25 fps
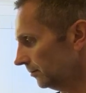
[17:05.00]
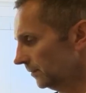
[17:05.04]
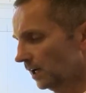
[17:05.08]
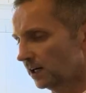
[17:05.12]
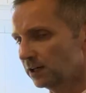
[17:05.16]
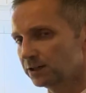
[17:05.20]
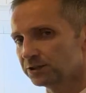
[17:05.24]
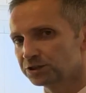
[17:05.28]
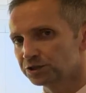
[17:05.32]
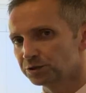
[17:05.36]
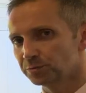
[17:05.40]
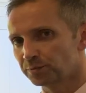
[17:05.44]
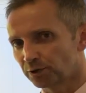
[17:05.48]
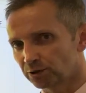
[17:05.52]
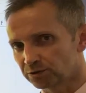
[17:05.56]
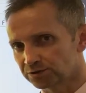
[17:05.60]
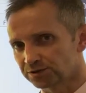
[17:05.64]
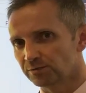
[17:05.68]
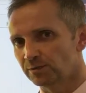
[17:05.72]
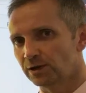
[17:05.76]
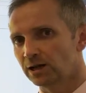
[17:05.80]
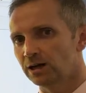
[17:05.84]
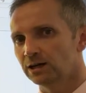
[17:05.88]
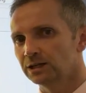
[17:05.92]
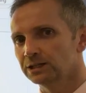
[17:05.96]
and your
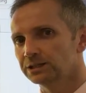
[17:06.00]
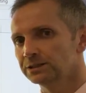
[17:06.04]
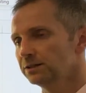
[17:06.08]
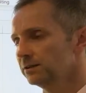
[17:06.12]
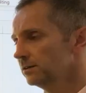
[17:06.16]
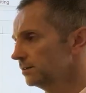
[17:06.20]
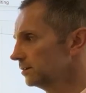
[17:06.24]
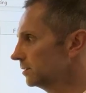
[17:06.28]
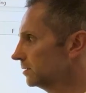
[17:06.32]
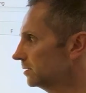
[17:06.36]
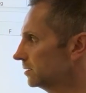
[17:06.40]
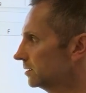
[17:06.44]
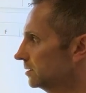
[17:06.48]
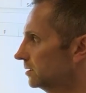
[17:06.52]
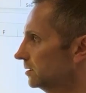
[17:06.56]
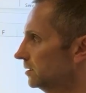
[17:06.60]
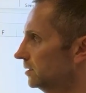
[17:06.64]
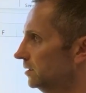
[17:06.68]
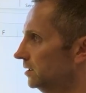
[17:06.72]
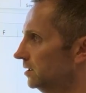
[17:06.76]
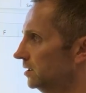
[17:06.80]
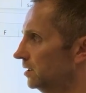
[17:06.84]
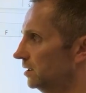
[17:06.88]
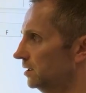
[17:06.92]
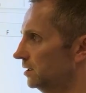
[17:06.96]
bottom line
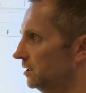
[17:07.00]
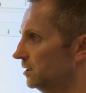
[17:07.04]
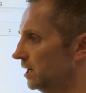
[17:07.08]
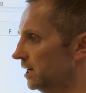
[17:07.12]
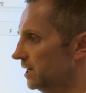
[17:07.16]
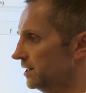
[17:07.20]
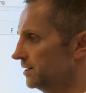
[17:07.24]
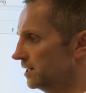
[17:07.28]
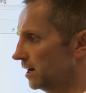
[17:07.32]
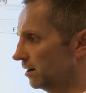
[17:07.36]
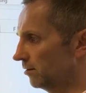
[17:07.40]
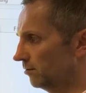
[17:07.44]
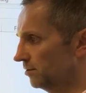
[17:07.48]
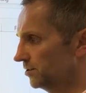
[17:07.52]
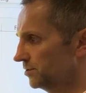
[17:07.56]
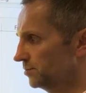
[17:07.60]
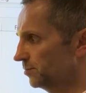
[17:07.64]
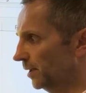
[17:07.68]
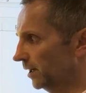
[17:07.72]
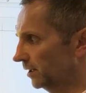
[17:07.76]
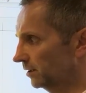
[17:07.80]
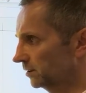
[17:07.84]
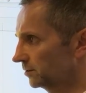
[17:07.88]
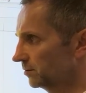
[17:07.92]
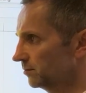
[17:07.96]
in, in that
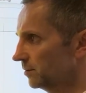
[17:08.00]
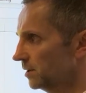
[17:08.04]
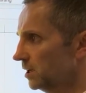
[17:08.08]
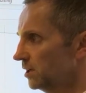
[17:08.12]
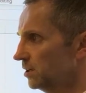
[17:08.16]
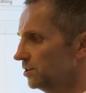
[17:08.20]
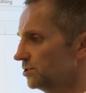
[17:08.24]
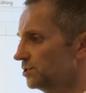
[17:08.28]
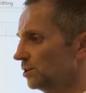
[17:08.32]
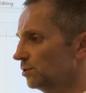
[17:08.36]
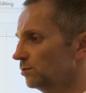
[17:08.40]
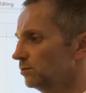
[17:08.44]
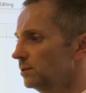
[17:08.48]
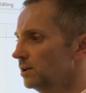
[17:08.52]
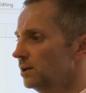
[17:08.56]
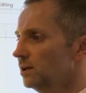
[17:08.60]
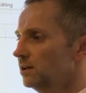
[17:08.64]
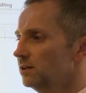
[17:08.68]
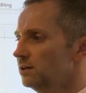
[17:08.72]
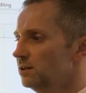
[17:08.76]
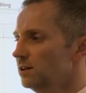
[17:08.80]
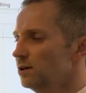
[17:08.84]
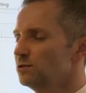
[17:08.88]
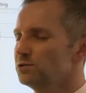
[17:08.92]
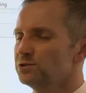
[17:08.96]
respect? So
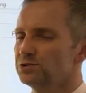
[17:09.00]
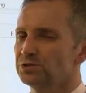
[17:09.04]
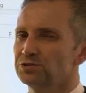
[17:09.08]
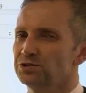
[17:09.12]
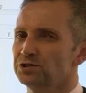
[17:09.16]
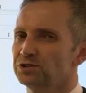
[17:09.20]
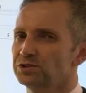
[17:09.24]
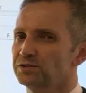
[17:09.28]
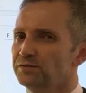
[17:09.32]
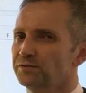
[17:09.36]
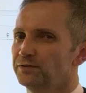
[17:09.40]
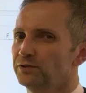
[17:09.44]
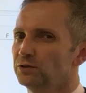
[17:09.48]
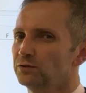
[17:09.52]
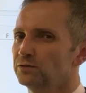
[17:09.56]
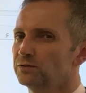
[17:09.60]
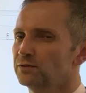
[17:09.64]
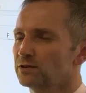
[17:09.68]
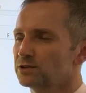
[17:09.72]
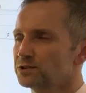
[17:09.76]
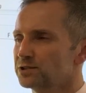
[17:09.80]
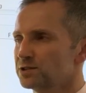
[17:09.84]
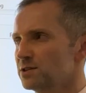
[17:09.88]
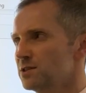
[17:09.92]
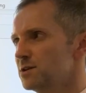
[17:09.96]
those are just a few
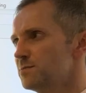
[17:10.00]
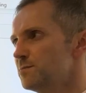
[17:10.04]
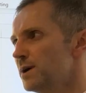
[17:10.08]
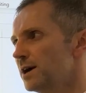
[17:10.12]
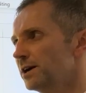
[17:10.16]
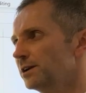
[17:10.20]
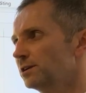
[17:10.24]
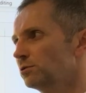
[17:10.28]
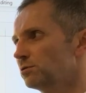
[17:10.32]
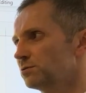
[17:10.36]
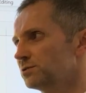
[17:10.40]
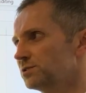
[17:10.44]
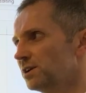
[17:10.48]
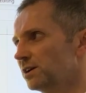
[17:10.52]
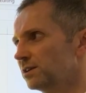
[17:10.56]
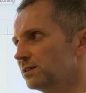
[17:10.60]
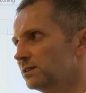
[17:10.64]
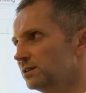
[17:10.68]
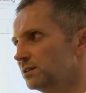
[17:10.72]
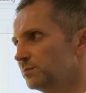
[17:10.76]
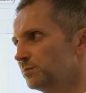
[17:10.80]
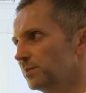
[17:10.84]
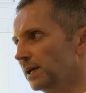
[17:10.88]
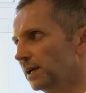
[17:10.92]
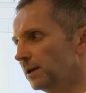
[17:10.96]
thoughts on the micro side of
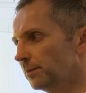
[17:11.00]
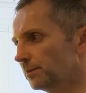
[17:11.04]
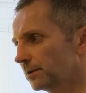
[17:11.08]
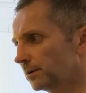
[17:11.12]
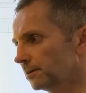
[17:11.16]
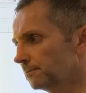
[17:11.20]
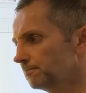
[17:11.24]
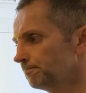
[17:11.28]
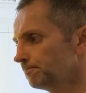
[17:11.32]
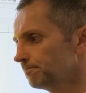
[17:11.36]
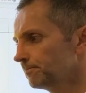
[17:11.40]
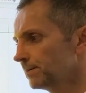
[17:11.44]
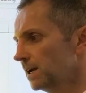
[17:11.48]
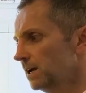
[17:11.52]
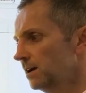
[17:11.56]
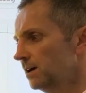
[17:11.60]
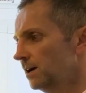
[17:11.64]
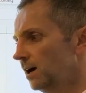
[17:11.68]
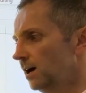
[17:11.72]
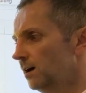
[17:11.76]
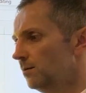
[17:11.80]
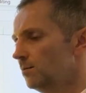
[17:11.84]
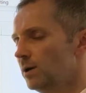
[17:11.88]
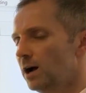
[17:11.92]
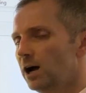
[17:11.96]
the paper.
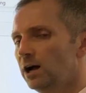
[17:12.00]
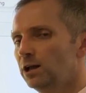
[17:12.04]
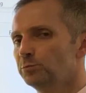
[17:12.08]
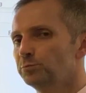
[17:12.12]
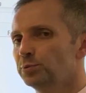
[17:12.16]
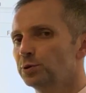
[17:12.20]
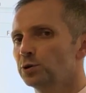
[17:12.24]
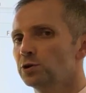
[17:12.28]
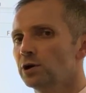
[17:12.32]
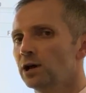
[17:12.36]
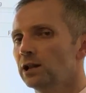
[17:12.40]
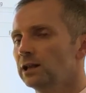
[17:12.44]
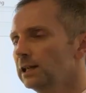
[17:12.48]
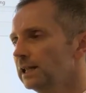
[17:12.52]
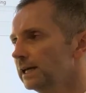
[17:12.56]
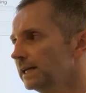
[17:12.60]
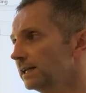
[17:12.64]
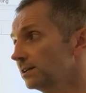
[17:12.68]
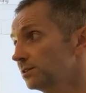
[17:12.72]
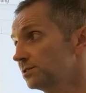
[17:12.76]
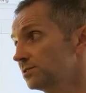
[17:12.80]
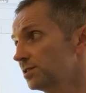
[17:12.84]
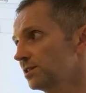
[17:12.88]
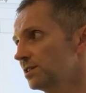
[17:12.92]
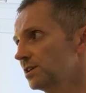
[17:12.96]
Um, I'll put a
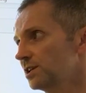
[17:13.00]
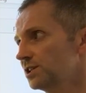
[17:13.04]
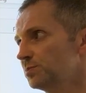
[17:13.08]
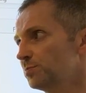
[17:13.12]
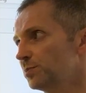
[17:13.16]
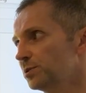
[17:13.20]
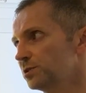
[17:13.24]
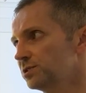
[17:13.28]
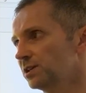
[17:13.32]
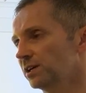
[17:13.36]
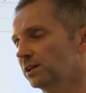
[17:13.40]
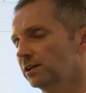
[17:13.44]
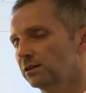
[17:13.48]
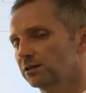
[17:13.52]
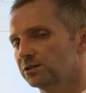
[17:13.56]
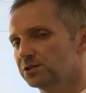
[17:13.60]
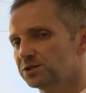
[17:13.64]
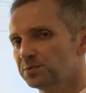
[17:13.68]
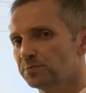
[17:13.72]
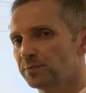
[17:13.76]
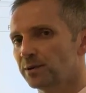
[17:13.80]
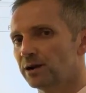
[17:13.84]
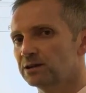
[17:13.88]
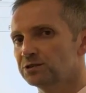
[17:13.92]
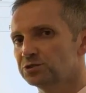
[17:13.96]
link to this particular
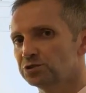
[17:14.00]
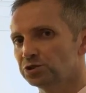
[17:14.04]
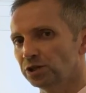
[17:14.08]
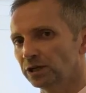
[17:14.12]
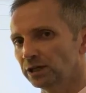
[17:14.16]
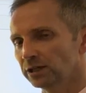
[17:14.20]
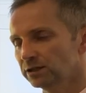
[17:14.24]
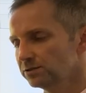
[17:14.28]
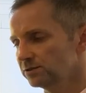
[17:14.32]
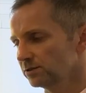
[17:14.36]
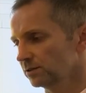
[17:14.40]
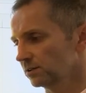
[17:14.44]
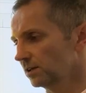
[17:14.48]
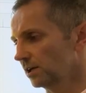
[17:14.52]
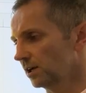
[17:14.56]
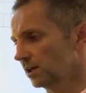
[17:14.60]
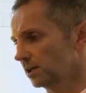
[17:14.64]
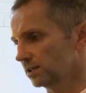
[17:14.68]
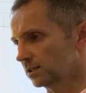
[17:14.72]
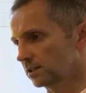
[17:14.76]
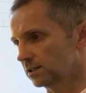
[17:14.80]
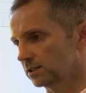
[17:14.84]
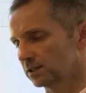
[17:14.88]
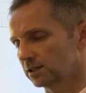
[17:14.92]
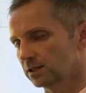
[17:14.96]
spreadsheet
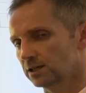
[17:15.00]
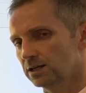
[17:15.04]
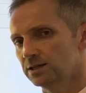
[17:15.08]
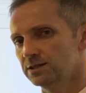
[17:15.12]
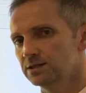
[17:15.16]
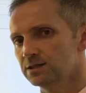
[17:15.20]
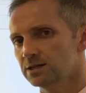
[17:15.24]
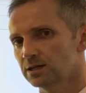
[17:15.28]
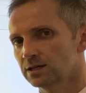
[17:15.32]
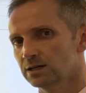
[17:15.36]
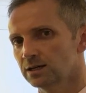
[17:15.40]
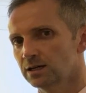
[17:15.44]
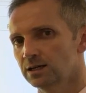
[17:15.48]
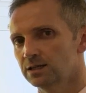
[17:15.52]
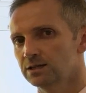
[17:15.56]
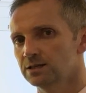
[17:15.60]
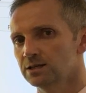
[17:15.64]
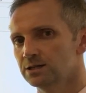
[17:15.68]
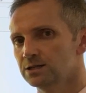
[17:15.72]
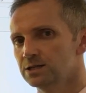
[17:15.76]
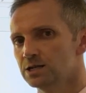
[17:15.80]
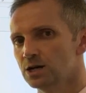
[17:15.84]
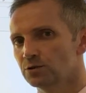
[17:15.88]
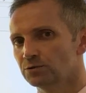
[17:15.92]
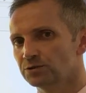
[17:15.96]
uh, in, the, in the
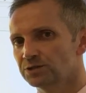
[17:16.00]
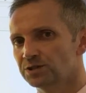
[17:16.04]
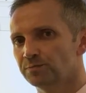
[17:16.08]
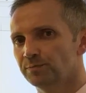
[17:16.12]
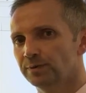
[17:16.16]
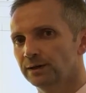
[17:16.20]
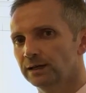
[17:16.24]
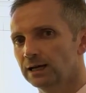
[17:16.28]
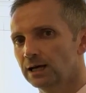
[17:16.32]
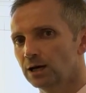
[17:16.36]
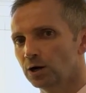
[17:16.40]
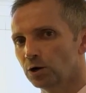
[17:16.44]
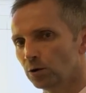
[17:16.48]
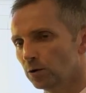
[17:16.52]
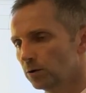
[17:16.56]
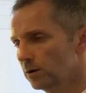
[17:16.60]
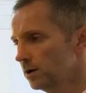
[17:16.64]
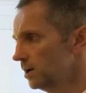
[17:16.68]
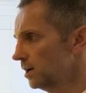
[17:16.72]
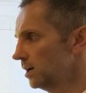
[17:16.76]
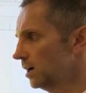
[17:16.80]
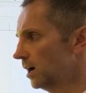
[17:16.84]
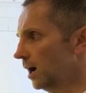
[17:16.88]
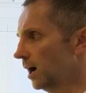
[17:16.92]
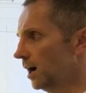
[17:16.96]
notes below
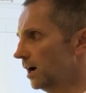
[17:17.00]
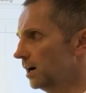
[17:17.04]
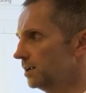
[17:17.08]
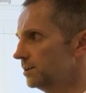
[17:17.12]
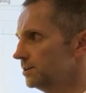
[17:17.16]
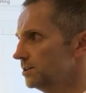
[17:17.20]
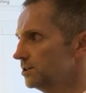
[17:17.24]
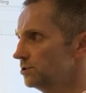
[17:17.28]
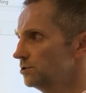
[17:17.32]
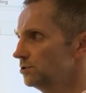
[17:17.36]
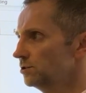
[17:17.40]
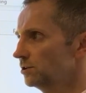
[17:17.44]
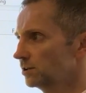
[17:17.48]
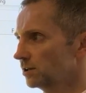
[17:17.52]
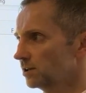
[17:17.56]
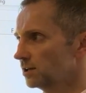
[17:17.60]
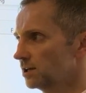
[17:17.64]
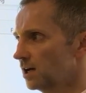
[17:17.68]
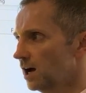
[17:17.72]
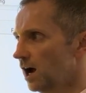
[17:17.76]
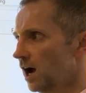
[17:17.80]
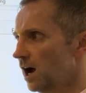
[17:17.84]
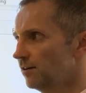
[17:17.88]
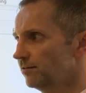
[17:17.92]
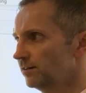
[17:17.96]
and you can
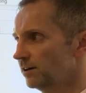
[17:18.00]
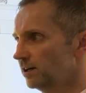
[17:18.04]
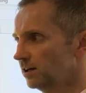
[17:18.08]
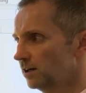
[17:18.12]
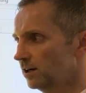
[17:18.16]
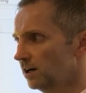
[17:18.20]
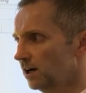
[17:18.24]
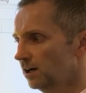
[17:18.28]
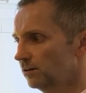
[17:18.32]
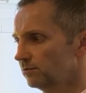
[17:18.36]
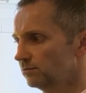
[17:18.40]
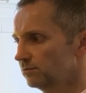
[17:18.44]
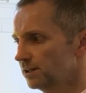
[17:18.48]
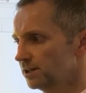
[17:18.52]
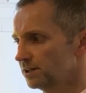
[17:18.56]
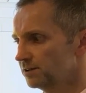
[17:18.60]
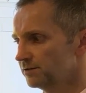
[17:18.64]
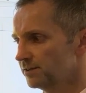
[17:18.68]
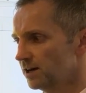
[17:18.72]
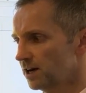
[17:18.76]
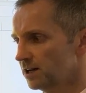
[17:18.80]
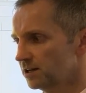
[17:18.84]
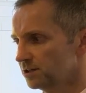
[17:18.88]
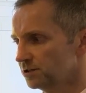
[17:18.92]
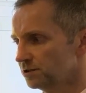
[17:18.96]
have a, a read of
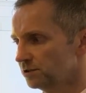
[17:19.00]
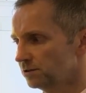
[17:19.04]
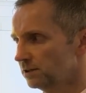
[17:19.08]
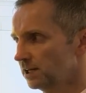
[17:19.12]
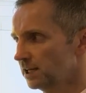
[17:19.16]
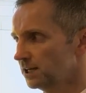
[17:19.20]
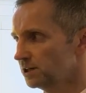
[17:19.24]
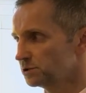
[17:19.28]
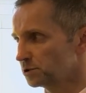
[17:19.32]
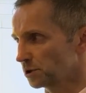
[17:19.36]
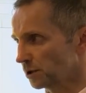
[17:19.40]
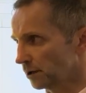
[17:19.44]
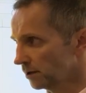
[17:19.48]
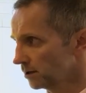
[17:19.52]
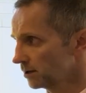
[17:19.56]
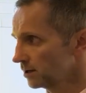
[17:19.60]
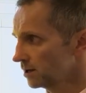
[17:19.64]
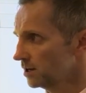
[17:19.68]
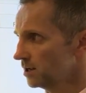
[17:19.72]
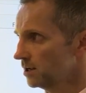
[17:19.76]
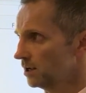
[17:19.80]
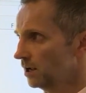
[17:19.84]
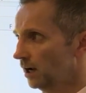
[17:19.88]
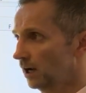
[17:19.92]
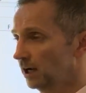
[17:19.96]
that at your leisure.
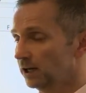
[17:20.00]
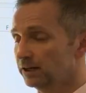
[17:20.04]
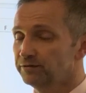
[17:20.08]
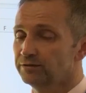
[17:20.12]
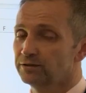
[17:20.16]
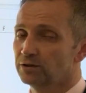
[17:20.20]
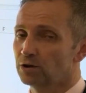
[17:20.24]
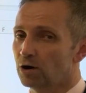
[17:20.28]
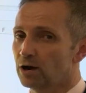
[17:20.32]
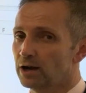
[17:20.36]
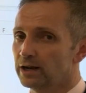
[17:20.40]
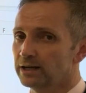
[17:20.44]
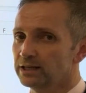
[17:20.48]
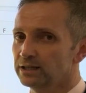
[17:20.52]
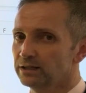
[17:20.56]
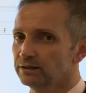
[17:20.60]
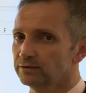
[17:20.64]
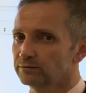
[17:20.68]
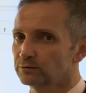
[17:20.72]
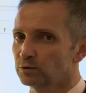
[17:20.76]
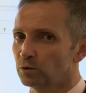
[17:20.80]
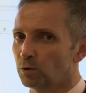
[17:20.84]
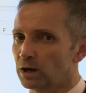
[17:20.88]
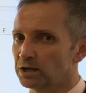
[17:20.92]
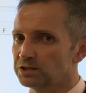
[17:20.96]
Uh, if you've got any
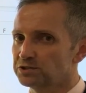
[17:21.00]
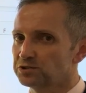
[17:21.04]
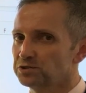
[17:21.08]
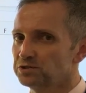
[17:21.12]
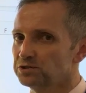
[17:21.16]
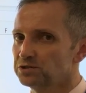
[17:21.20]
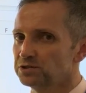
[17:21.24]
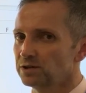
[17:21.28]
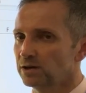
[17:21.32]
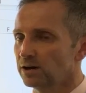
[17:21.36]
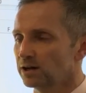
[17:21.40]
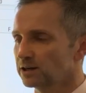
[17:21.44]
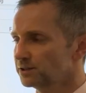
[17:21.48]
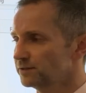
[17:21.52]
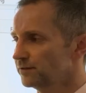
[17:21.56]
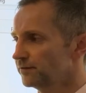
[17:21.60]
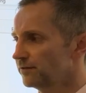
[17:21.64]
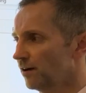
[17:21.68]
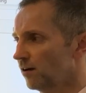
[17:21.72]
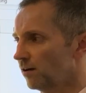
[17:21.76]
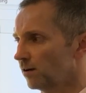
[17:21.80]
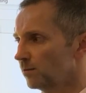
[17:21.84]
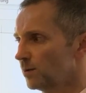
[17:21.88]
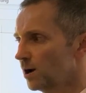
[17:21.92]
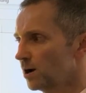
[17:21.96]
questions you'd like to
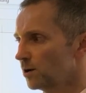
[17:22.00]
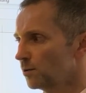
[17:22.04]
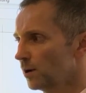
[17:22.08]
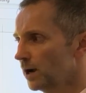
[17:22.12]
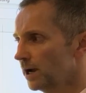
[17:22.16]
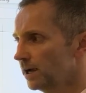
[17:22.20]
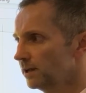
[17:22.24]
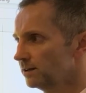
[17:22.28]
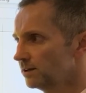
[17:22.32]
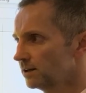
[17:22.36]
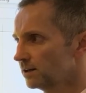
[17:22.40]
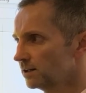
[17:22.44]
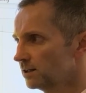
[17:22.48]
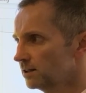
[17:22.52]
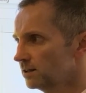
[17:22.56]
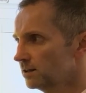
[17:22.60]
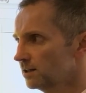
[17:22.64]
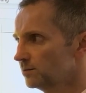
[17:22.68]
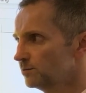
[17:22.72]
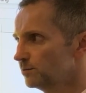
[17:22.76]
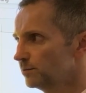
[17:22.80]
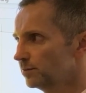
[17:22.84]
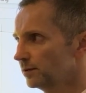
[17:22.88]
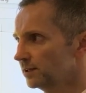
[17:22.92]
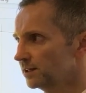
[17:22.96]
fire my way, then,
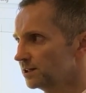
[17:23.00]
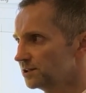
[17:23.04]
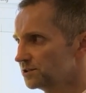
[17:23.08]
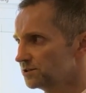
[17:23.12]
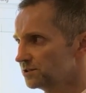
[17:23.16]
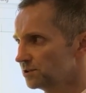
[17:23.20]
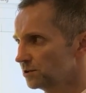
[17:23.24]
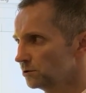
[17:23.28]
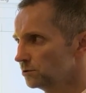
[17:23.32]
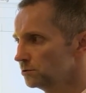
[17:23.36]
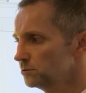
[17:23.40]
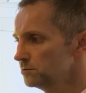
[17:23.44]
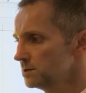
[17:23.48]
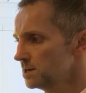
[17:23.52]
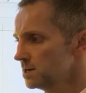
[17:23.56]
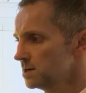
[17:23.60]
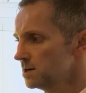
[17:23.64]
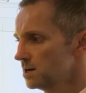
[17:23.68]
then please do.